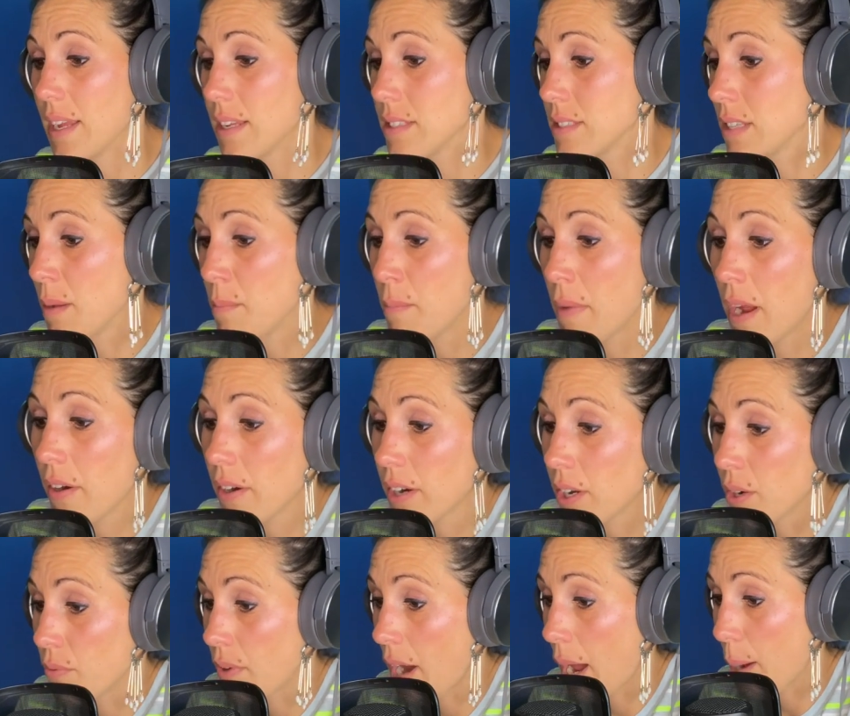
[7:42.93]
He's an
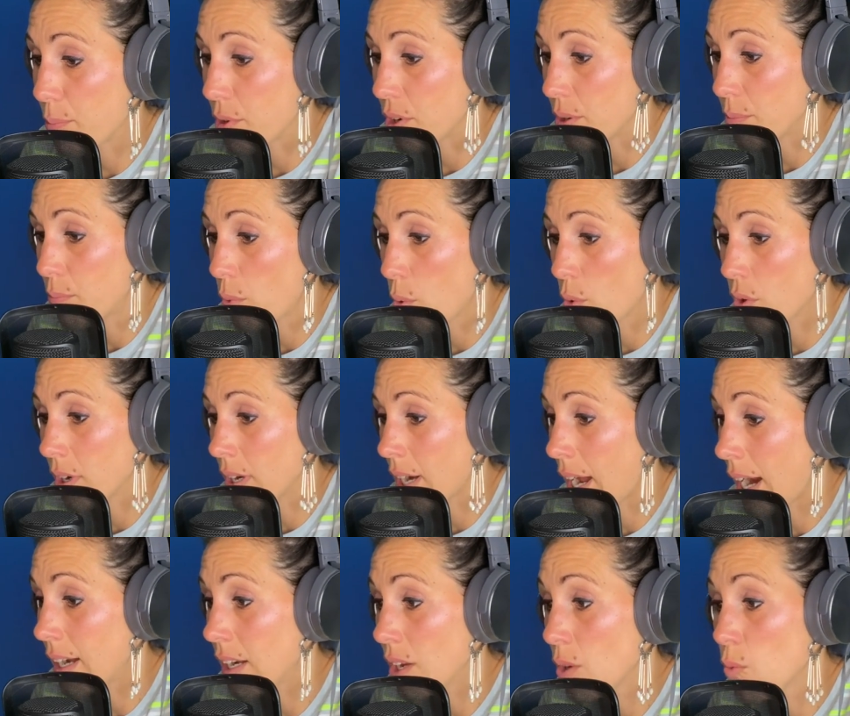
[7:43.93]
American rapper born
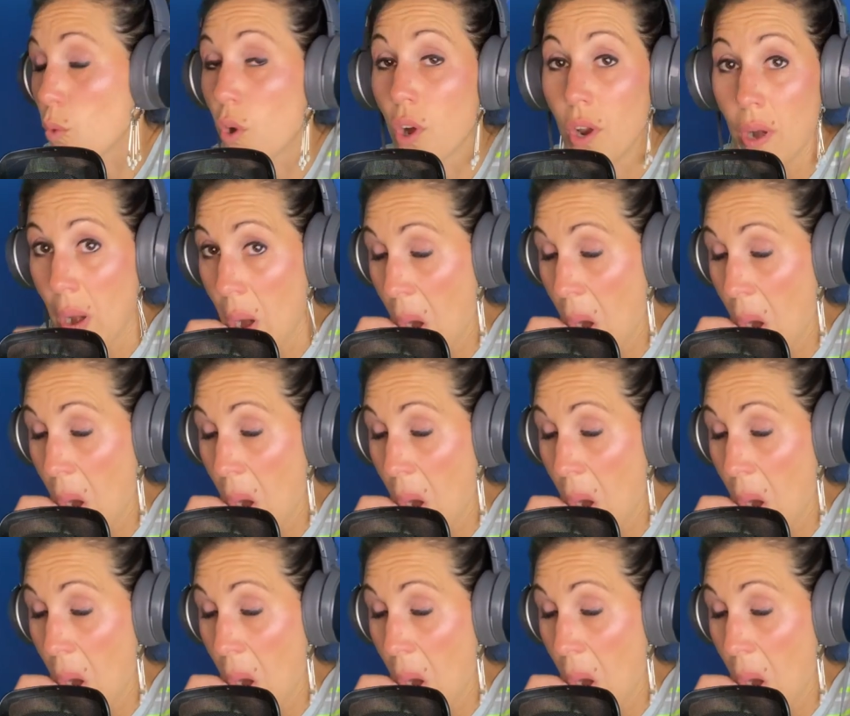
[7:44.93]
91.